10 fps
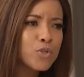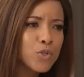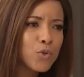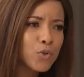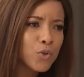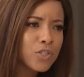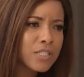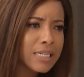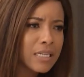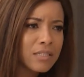school, you're
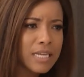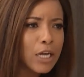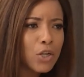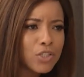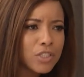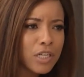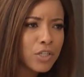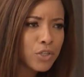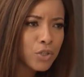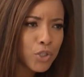studying psychology, and
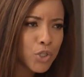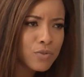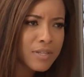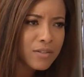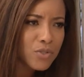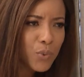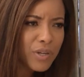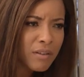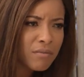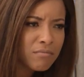you're not gonna use that to do
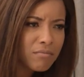anything?